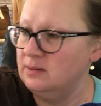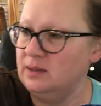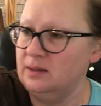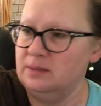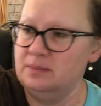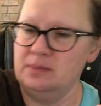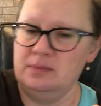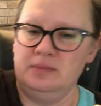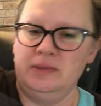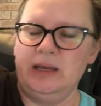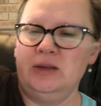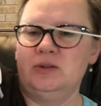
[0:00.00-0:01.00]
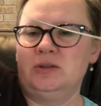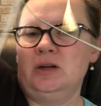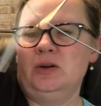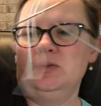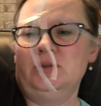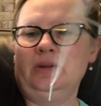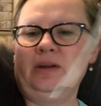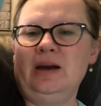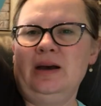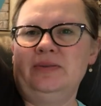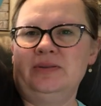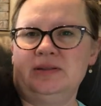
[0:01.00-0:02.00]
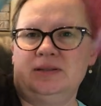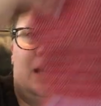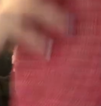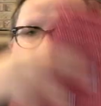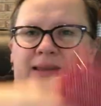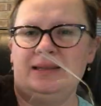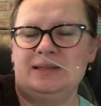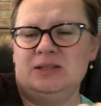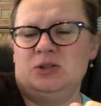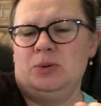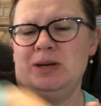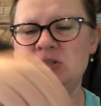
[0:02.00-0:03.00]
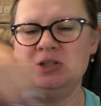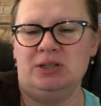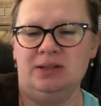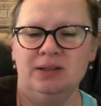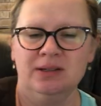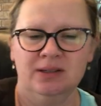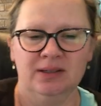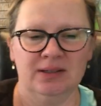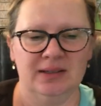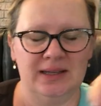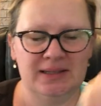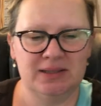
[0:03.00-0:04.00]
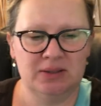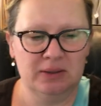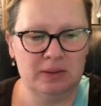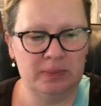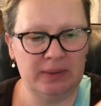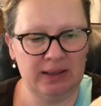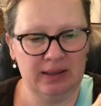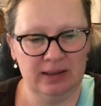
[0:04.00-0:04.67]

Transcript: um, heels, toes, and cuffs kind of situation is going to be